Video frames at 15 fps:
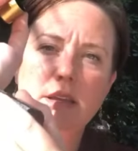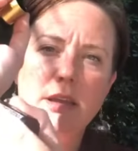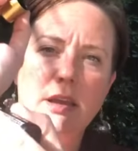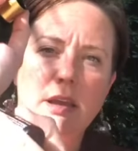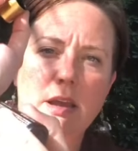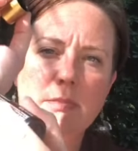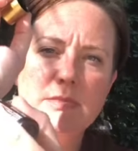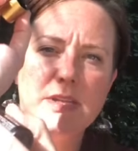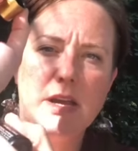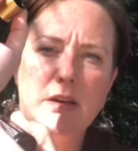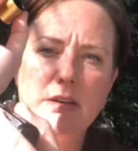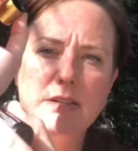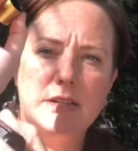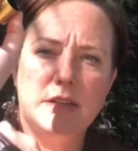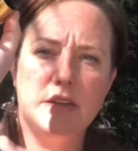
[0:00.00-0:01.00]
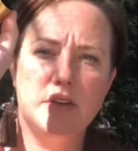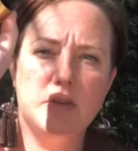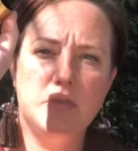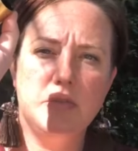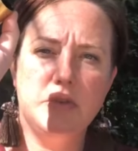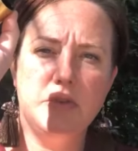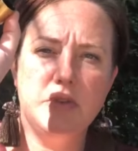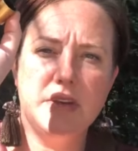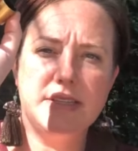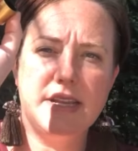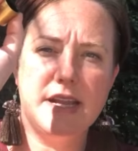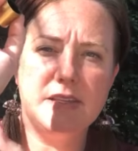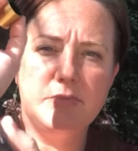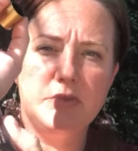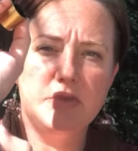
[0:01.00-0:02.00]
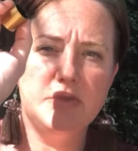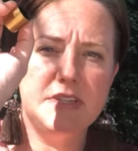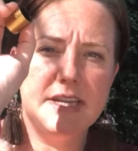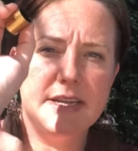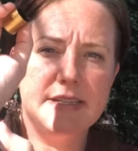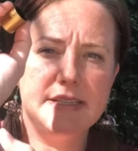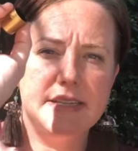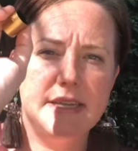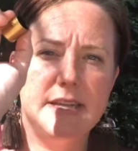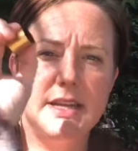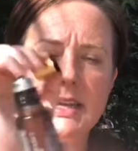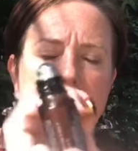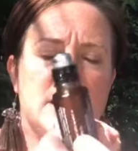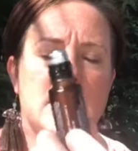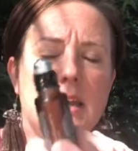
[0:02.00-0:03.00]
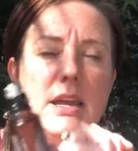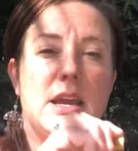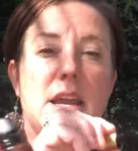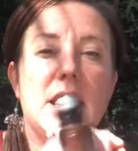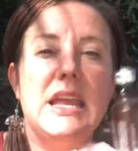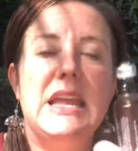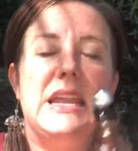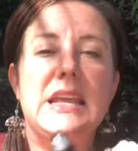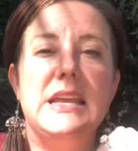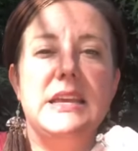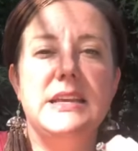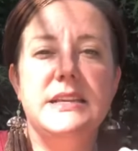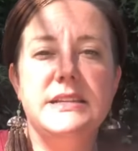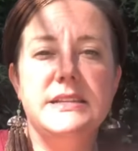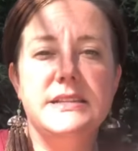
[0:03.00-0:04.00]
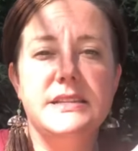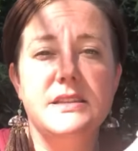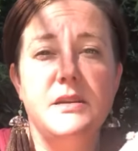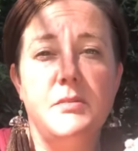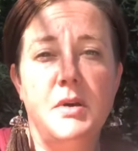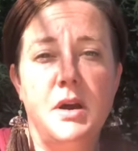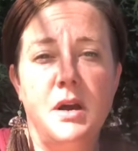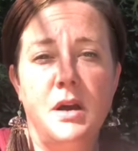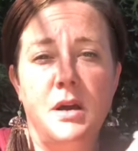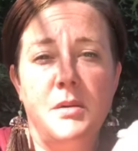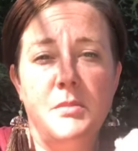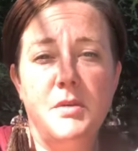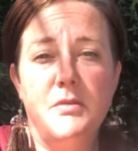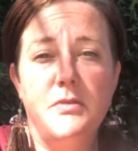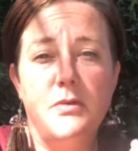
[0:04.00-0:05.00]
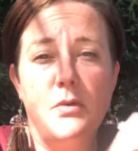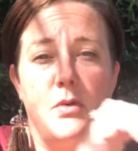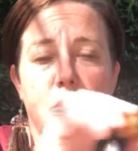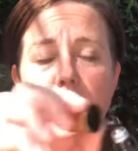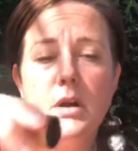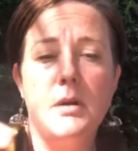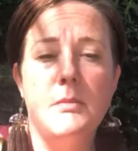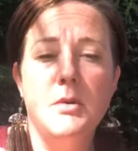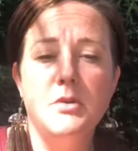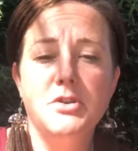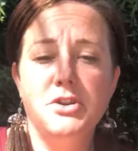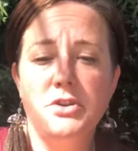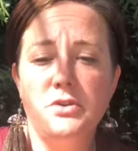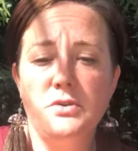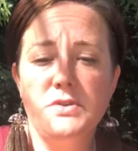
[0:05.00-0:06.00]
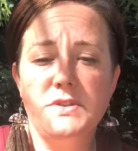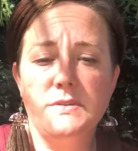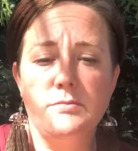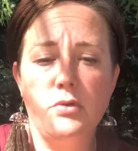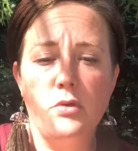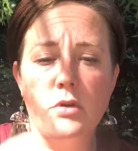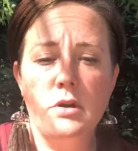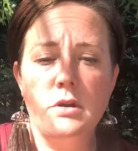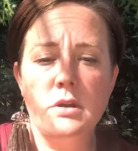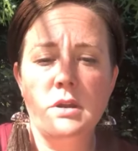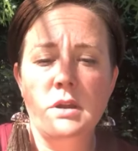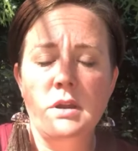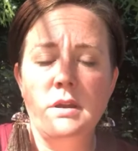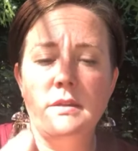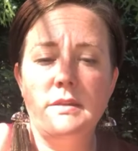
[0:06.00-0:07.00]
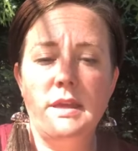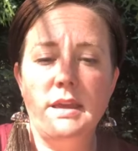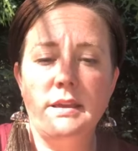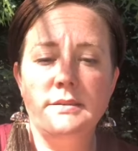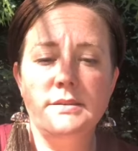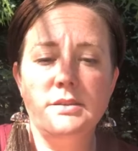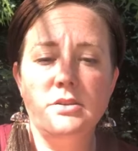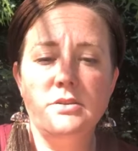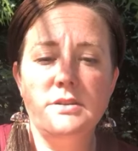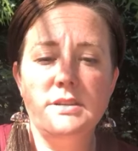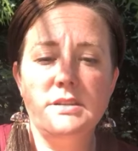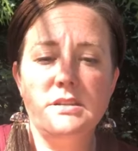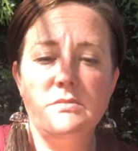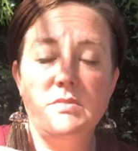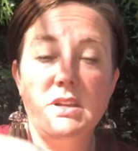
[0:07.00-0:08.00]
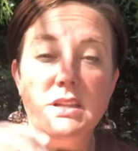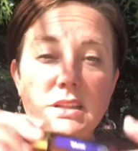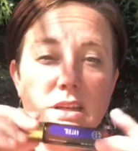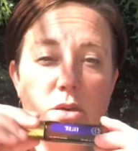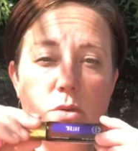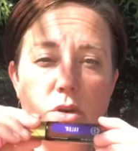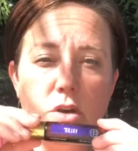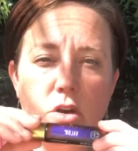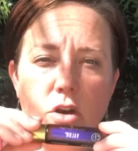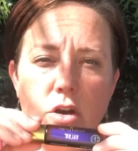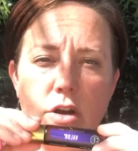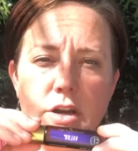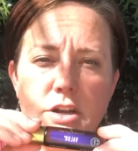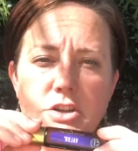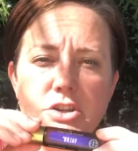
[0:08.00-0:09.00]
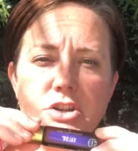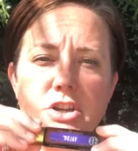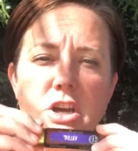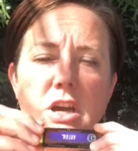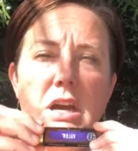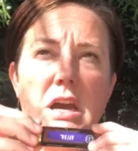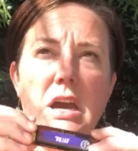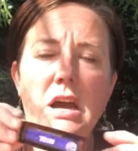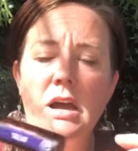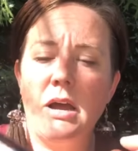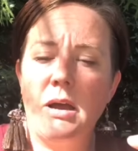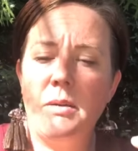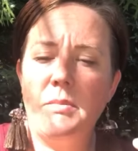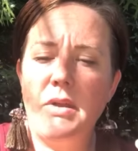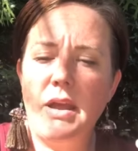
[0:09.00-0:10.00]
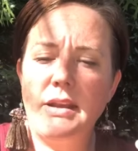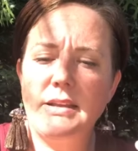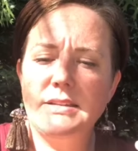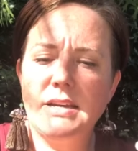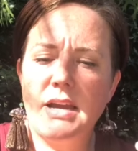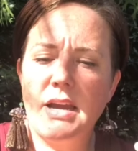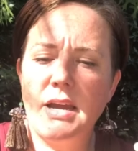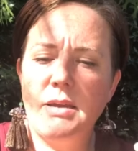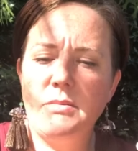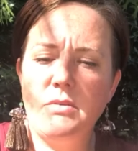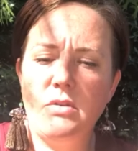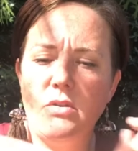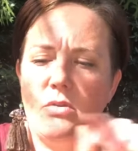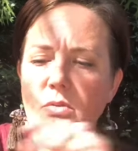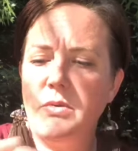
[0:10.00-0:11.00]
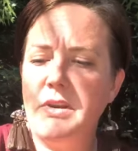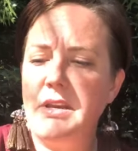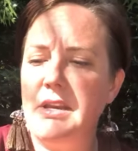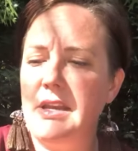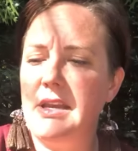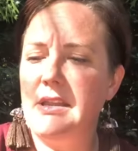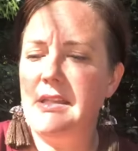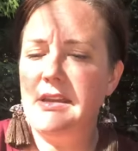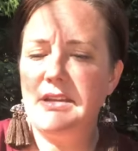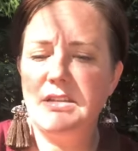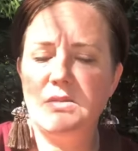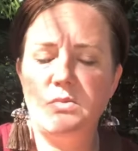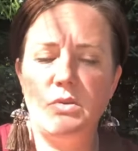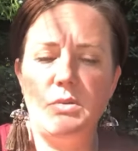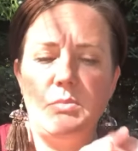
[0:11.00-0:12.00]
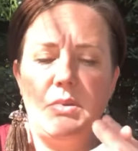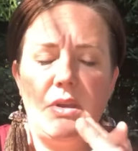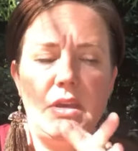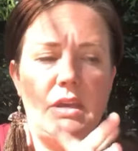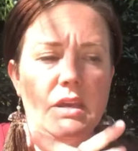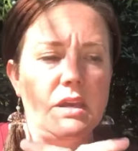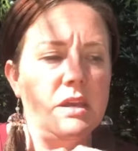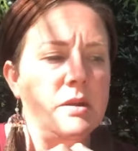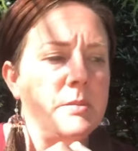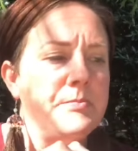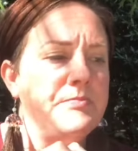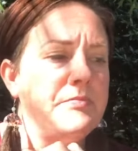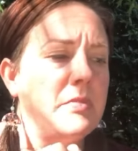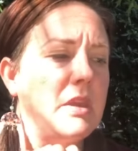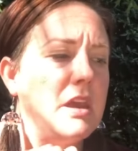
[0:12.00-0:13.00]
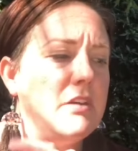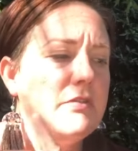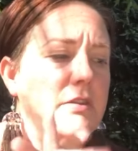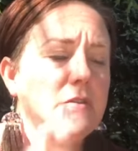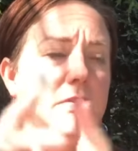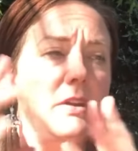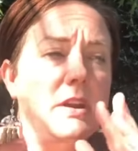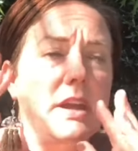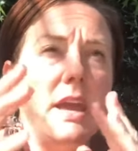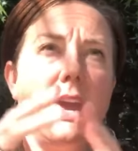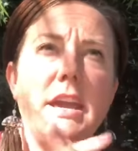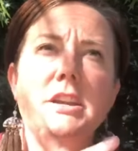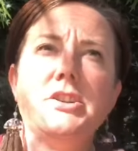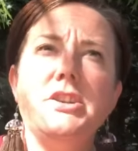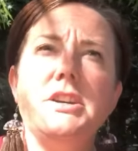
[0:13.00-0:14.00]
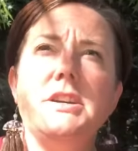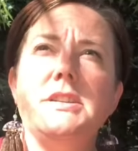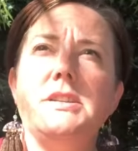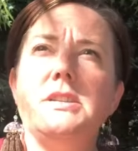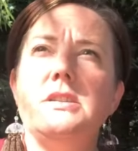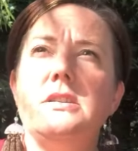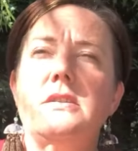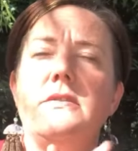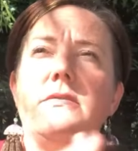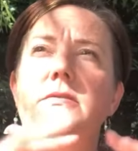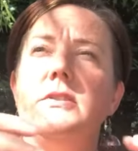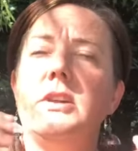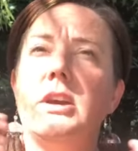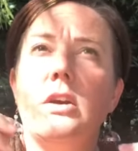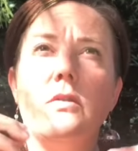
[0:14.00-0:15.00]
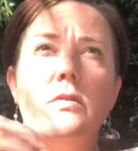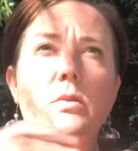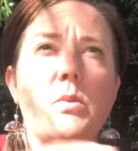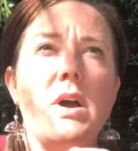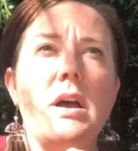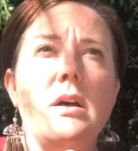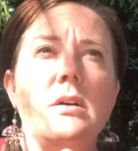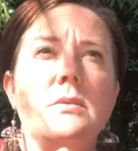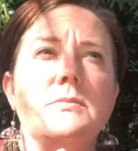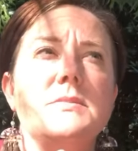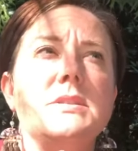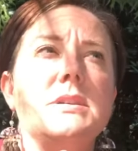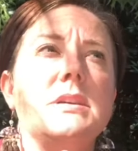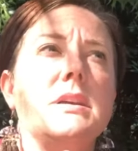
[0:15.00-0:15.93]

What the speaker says: It comes out, it's a little blue because it has blue tansy in it. It is the balm for emotional support. They consider this to be liquid courage. Anytime you would need this would be if you're feeling anxious, if you're feeling overwhelmed,